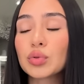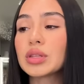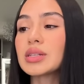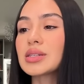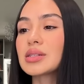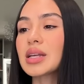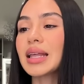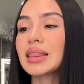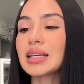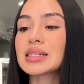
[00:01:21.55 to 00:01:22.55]
This is
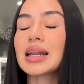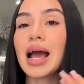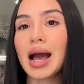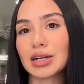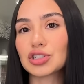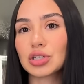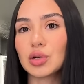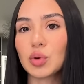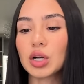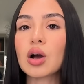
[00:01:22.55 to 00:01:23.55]
like things that actually
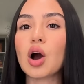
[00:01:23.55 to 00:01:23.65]
work.